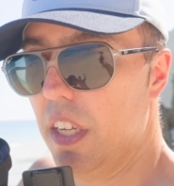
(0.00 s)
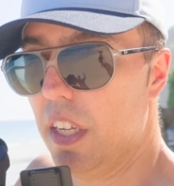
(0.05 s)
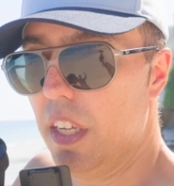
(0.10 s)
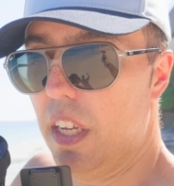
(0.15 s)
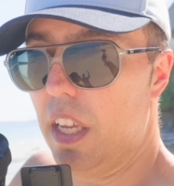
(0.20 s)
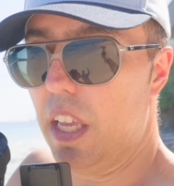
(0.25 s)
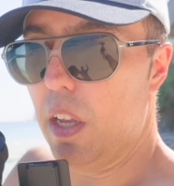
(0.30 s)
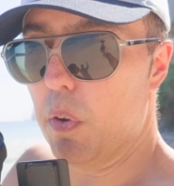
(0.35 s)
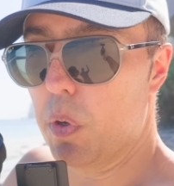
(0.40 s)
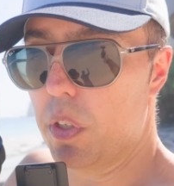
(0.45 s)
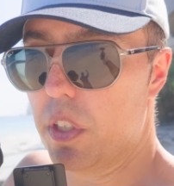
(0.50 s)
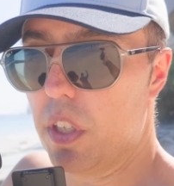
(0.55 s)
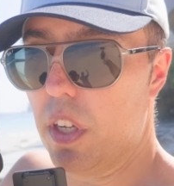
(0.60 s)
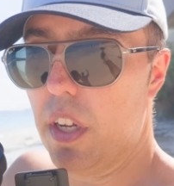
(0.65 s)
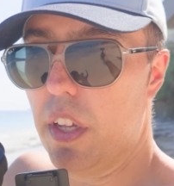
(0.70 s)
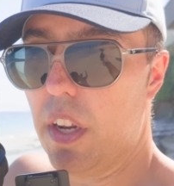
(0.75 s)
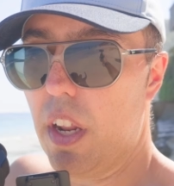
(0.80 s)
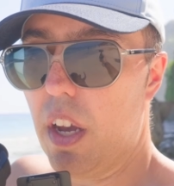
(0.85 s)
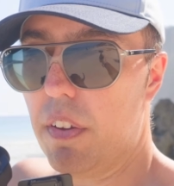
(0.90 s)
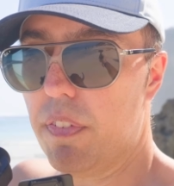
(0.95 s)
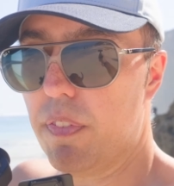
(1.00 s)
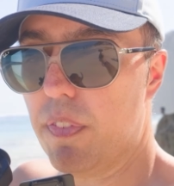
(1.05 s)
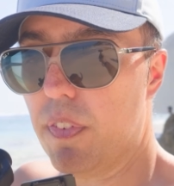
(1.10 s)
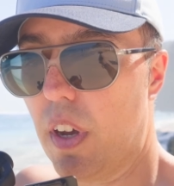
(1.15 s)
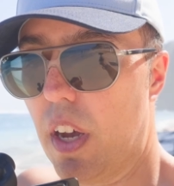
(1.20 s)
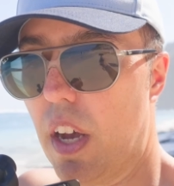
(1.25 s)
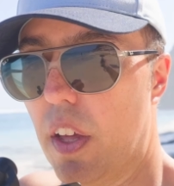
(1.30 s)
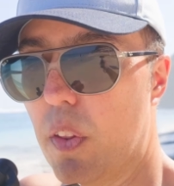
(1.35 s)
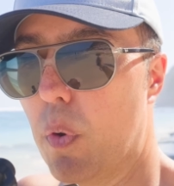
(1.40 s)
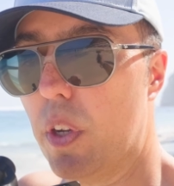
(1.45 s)
it will turn off.
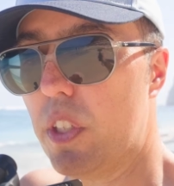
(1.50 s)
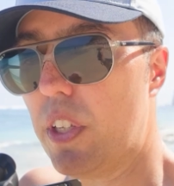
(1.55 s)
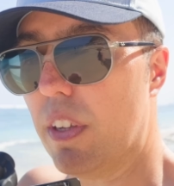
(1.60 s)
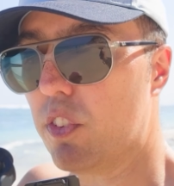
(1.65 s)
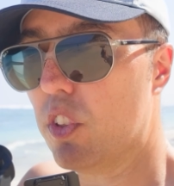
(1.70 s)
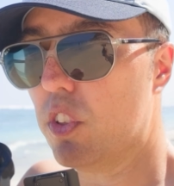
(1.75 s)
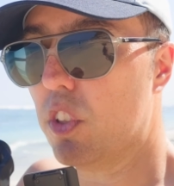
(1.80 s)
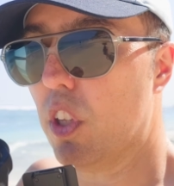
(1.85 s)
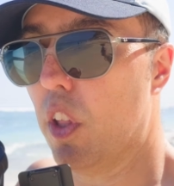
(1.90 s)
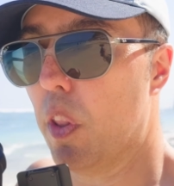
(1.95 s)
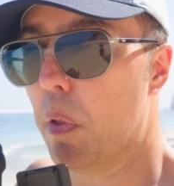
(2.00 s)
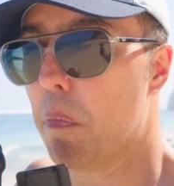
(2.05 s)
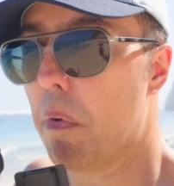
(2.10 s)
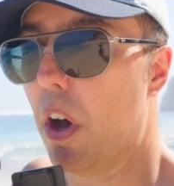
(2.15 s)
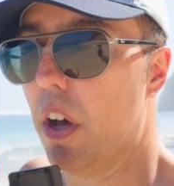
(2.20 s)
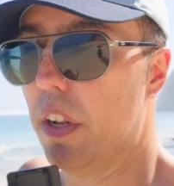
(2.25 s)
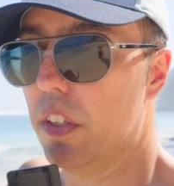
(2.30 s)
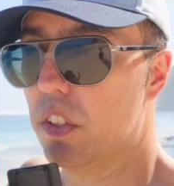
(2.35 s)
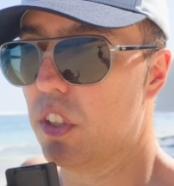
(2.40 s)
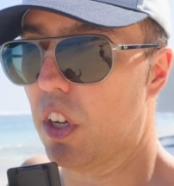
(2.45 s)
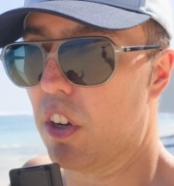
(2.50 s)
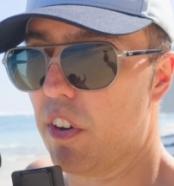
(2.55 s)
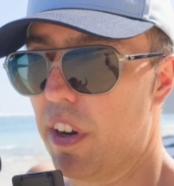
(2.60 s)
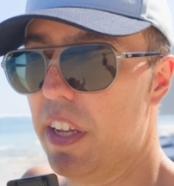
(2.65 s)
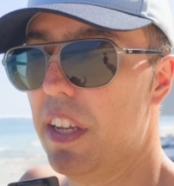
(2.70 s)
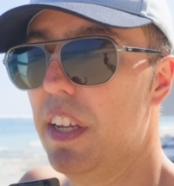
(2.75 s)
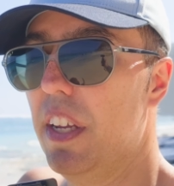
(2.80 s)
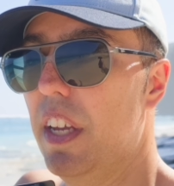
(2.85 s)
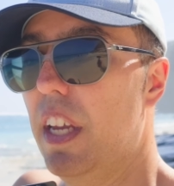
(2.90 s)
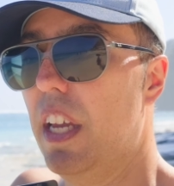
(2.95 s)
Otherwise you have to turn them on, sorry.
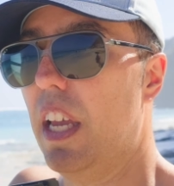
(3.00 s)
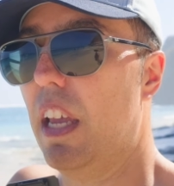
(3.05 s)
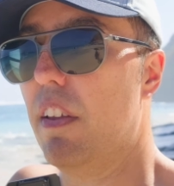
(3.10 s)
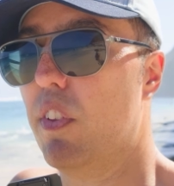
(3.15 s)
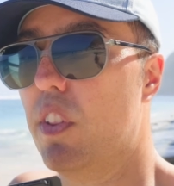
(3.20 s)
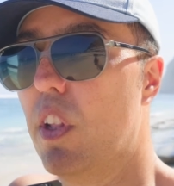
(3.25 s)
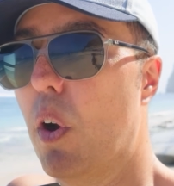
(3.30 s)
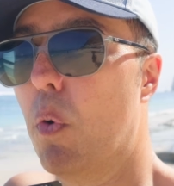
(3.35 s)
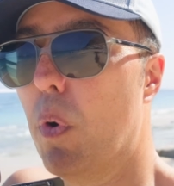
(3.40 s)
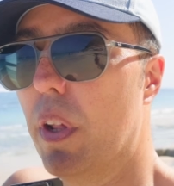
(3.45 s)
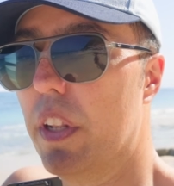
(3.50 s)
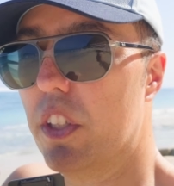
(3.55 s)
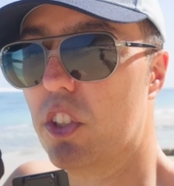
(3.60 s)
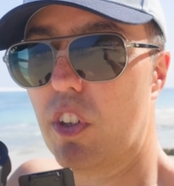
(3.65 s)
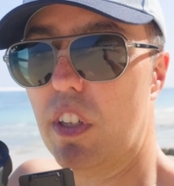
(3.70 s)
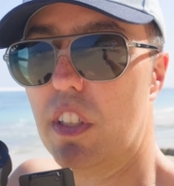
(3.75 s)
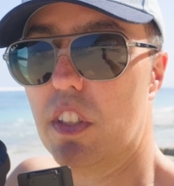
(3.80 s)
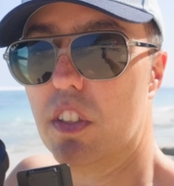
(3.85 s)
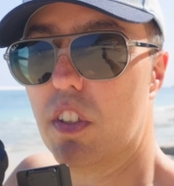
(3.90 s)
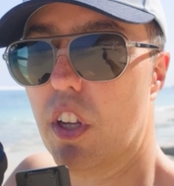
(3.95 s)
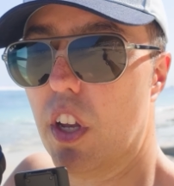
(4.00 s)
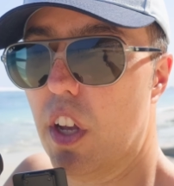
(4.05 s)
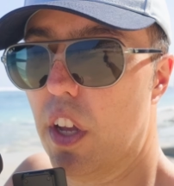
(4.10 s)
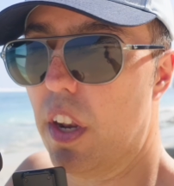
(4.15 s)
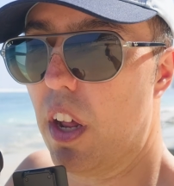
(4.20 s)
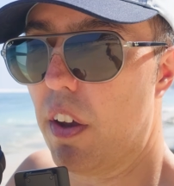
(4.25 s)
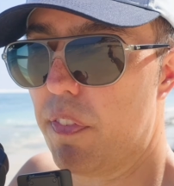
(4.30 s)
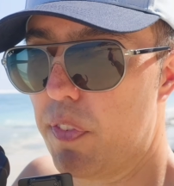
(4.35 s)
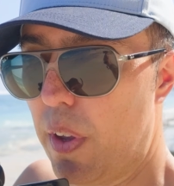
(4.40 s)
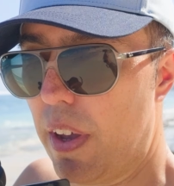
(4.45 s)
If you don't want the screen to turn
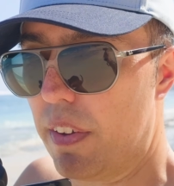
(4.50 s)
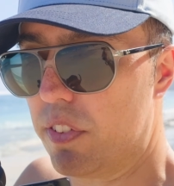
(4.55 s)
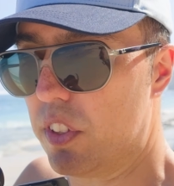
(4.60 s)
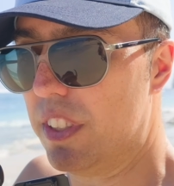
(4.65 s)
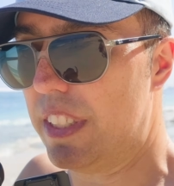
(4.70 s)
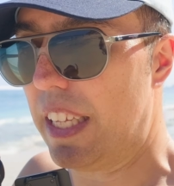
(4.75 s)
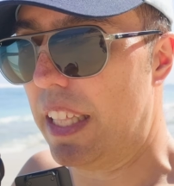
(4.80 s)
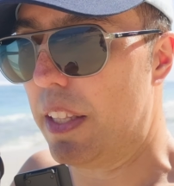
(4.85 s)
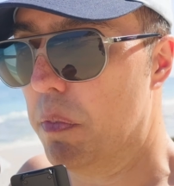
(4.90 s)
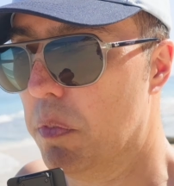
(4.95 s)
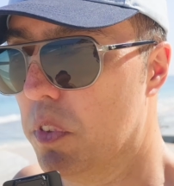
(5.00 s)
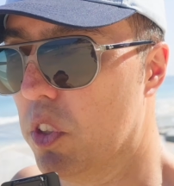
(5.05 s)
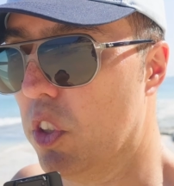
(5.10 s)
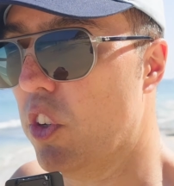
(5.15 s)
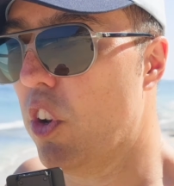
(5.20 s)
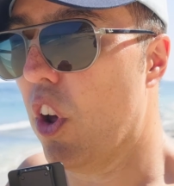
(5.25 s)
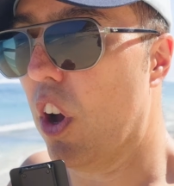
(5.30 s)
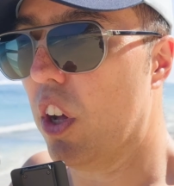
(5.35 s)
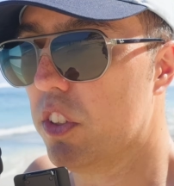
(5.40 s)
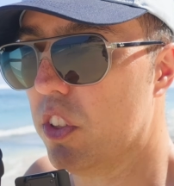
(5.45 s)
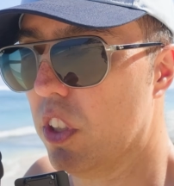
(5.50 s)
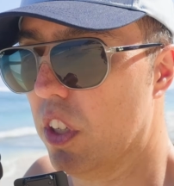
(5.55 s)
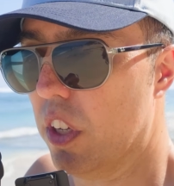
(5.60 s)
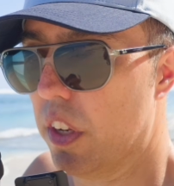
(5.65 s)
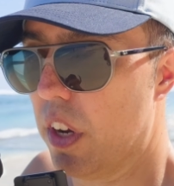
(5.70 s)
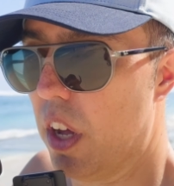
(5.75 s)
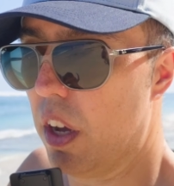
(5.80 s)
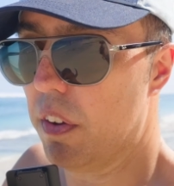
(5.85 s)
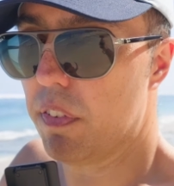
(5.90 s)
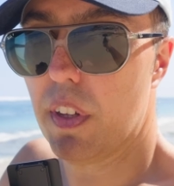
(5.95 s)
off, you have to set them to not turn
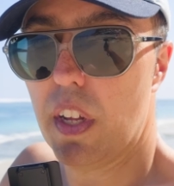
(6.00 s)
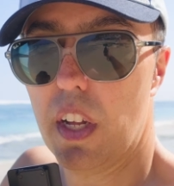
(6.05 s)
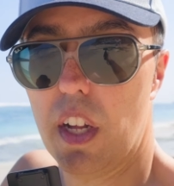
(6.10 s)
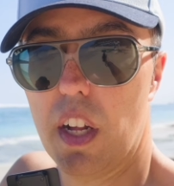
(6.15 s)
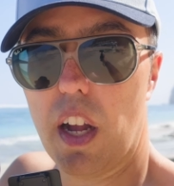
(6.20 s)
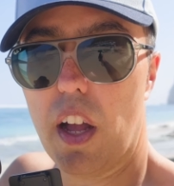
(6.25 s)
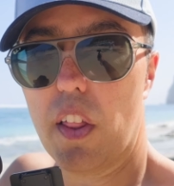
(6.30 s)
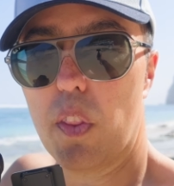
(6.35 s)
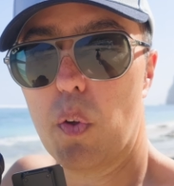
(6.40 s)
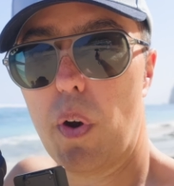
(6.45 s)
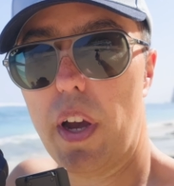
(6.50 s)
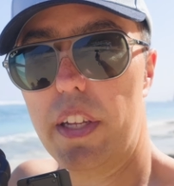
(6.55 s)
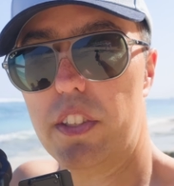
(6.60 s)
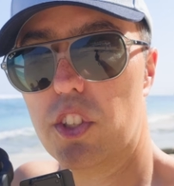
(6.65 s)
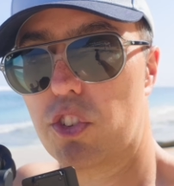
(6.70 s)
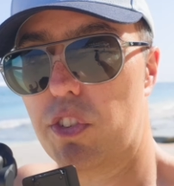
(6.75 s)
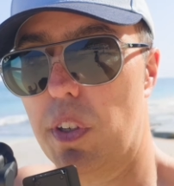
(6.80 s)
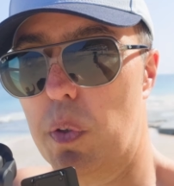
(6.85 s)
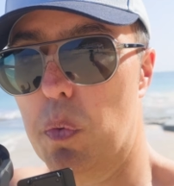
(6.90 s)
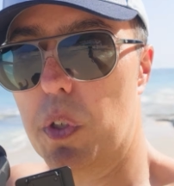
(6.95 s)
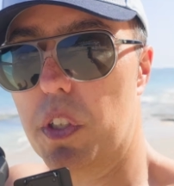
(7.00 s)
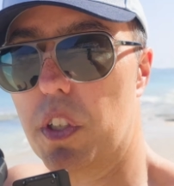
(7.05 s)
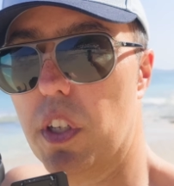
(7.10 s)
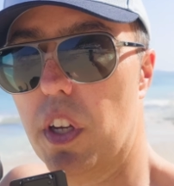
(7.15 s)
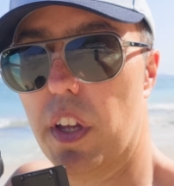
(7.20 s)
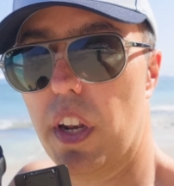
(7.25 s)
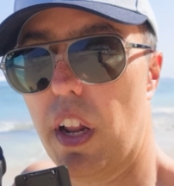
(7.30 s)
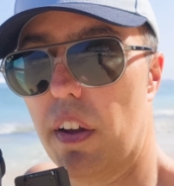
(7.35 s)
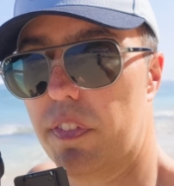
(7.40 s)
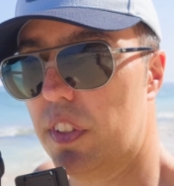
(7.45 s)
off. Otherwise the screen will
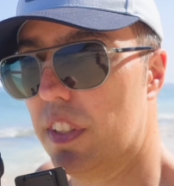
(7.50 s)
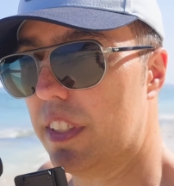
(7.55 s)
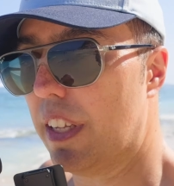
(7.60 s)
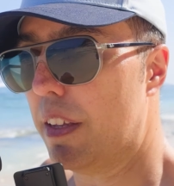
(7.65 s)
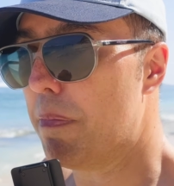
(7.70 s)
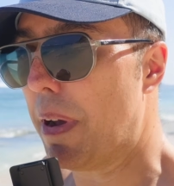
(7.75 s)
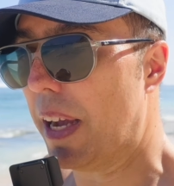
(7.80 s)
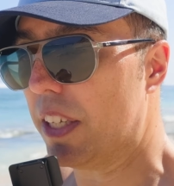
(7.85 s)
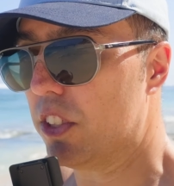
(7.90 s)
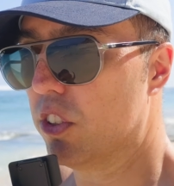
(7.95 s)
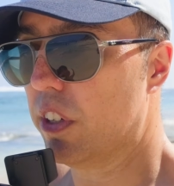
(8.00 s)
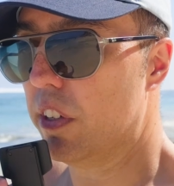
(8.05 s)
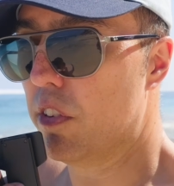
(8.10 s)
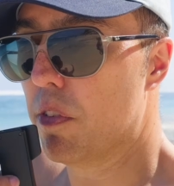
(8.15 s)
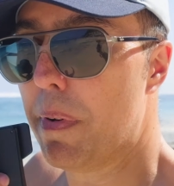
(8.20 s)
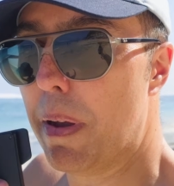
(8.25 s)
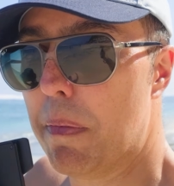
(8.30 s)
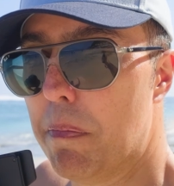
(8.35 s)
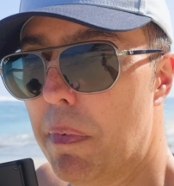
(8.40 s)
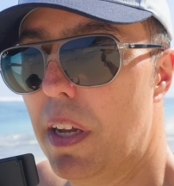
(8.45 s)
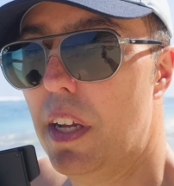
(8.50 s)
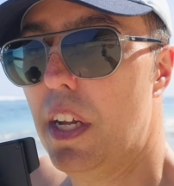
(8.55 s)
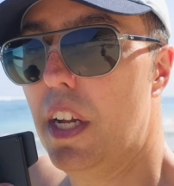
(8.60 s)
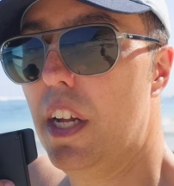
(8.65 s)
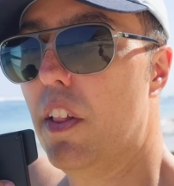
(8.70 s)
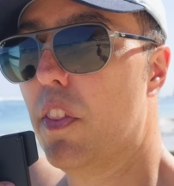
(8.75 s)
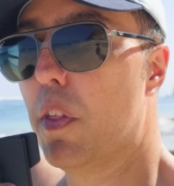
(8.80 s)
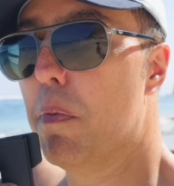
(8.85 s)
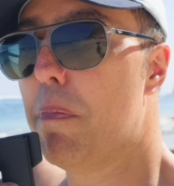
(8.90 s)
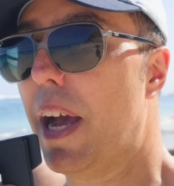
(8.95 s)
turn off to say battery. Remember,
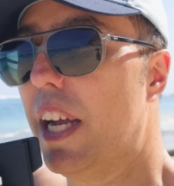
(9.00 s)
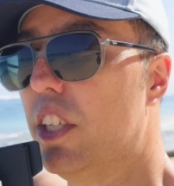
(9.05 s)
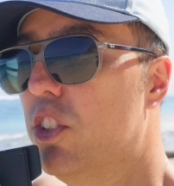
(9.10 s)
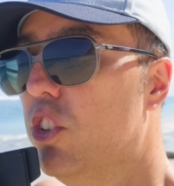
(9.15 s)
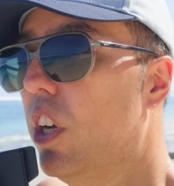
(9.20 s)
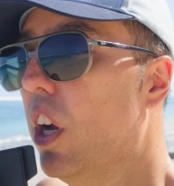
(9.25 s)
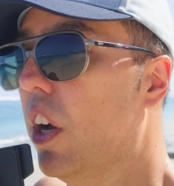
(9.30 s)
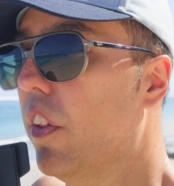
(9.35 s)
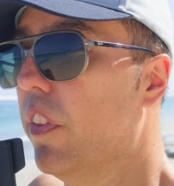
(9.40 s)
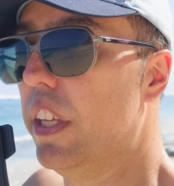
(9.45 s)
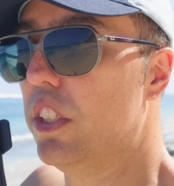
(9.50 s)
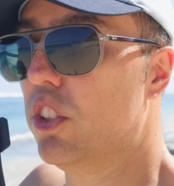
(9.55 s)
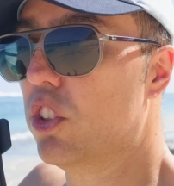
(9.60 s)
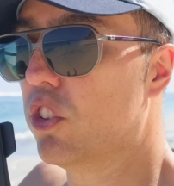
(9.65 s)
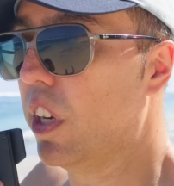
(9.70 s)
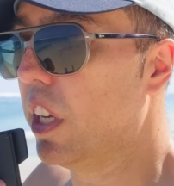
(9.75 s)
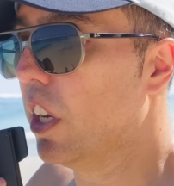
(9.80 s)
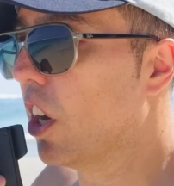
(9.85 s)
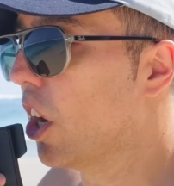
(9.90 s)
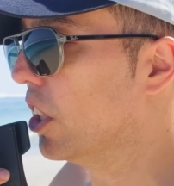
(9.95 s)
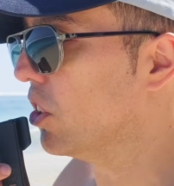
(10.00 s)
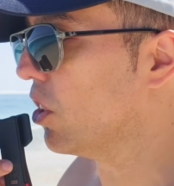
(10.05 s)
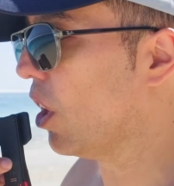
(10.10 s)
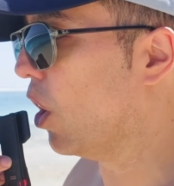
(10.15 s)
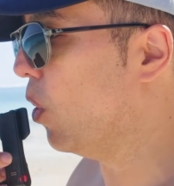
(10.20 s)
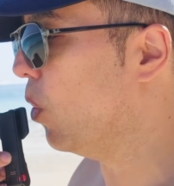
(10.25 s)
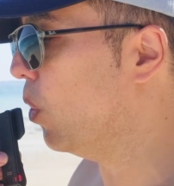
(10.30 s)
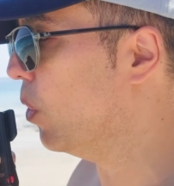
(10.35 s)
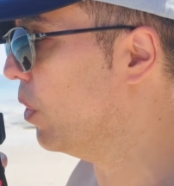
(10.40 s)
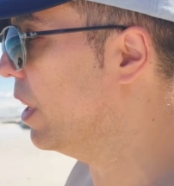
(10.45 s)
the battery on this screen on its
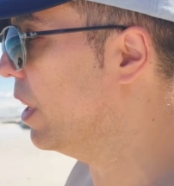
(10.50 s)
own